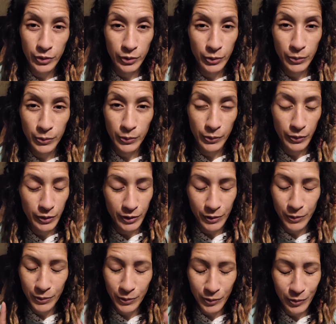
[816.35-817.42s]
so,
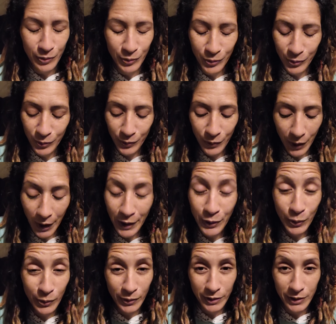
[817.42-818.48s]
so, I
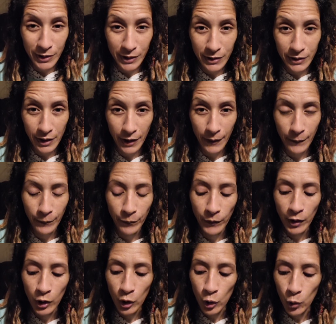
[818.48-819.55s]
noticed that scam.
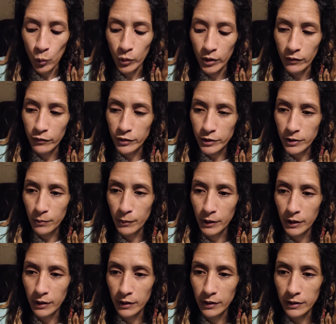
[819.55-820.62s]
Whenever
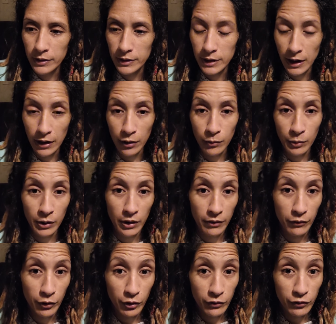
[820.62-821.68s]
somebody is not a
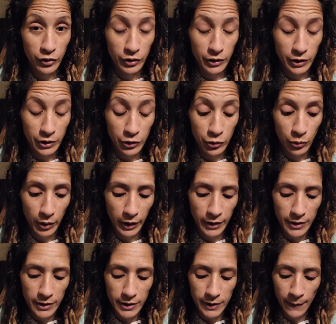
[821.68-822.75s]
believer of Jesus
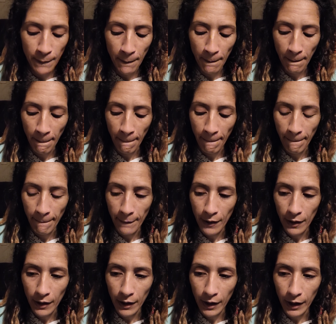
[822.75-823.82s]
Christ,
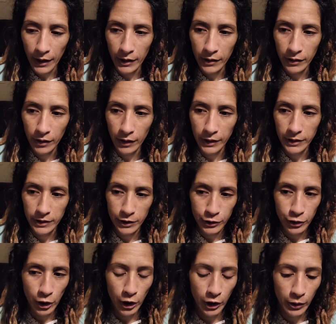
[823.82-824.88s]
and I
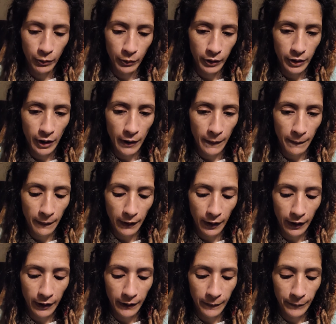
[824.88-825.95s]
sit talking with them,
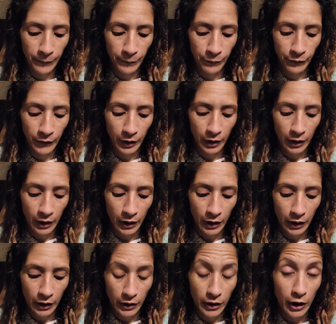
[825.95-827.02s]
and
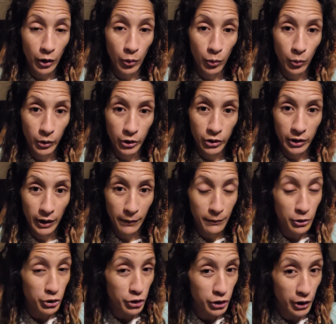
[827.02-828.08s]
they don't want to let
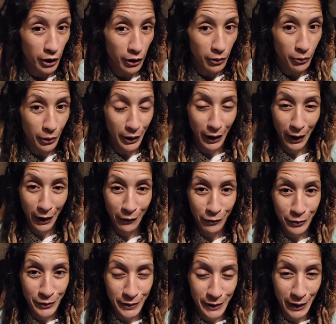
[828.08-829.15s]
me share what I have
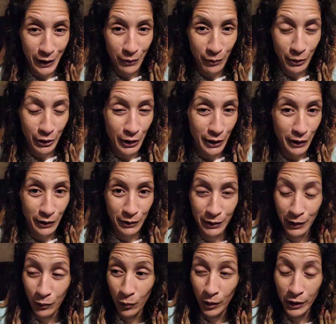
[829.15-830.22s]
to say, but they
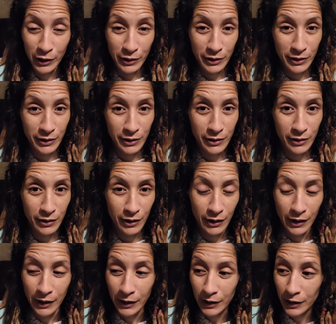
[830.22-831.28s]
they want to just
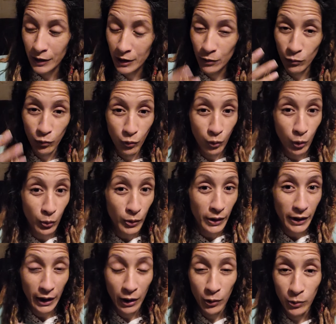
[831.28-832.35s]
keep
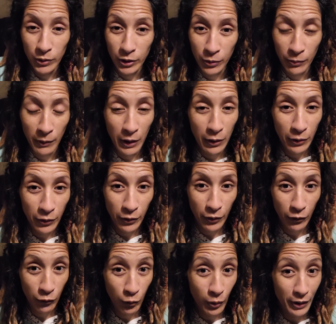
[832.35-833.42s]
rolling out their mouth
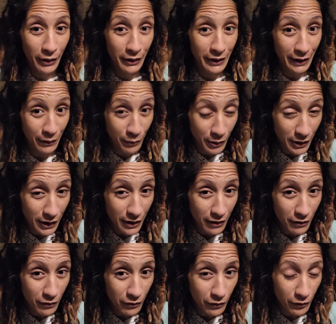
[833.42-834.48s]
of what they
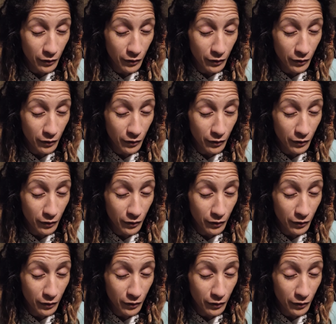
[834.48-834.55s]
believe